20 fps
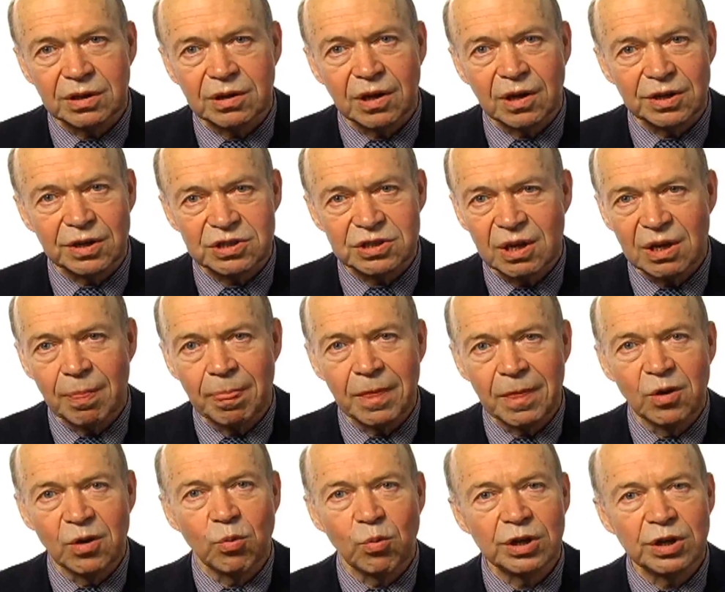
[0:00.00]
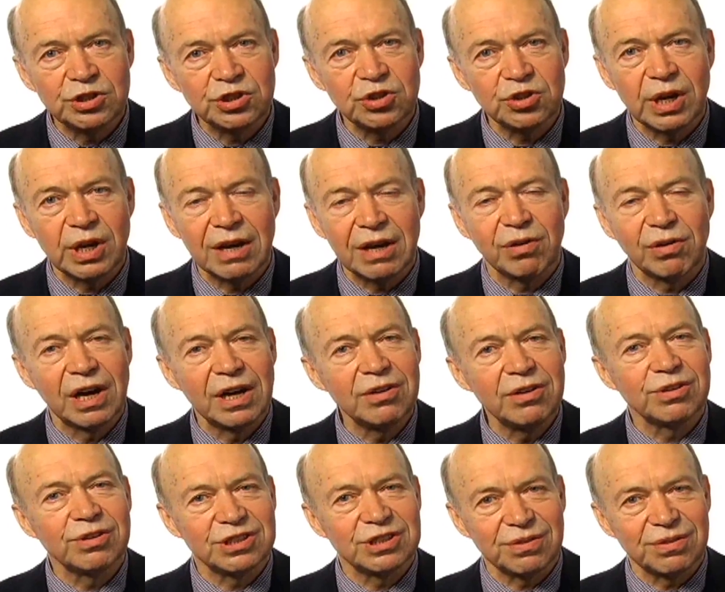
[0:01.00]
because once you have
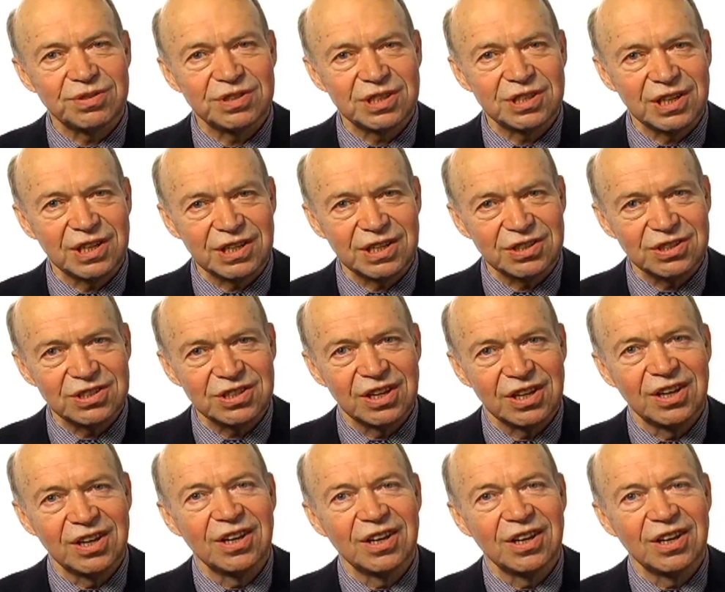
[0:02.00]
hundreds of cities